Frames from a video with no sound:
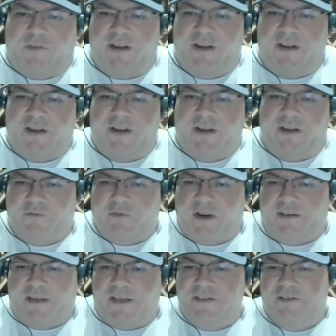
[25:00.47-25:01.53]
facing this
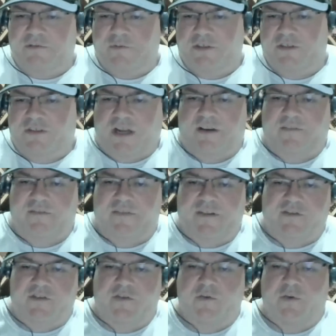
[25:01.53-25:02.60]
regulation, which is kind of
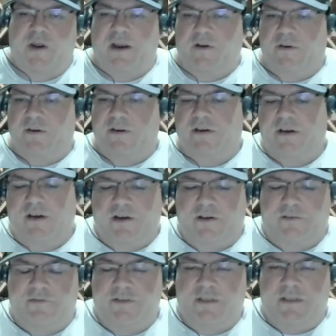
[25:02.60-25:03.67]
this new era
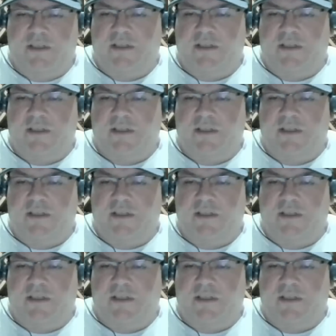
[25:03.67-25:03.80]
of